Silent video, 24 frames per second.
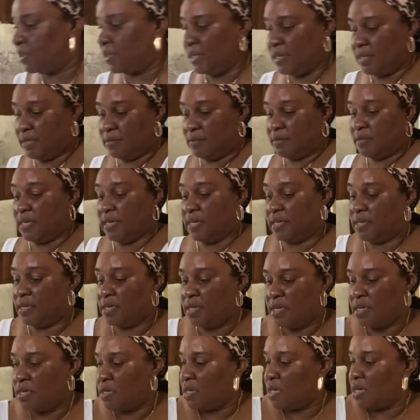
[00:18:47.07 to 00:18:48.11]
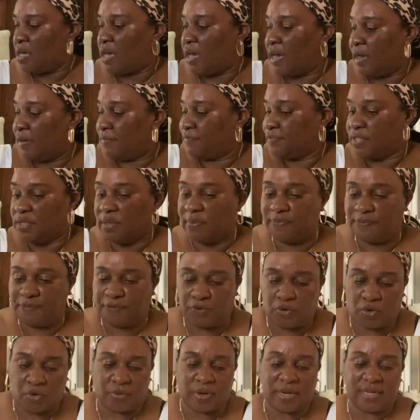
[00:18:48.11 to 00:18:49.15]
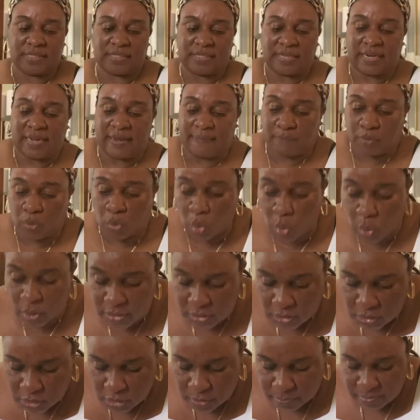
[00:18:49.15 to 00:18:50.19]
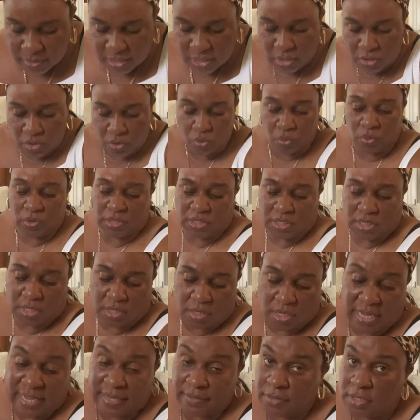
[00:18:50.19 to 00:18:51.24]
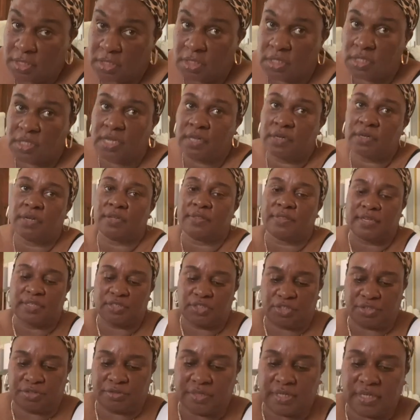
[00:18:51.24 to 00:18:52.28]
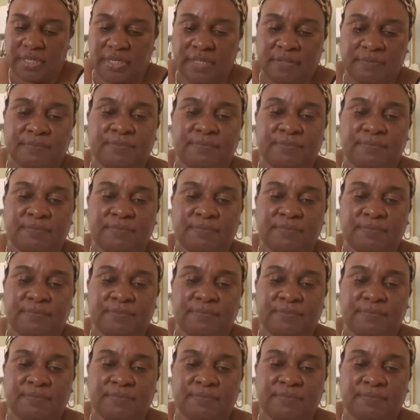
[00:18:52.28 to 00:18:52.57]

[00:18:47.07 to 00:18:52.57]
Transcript: And then I have some florals that I'm going to be using, and this is another tray.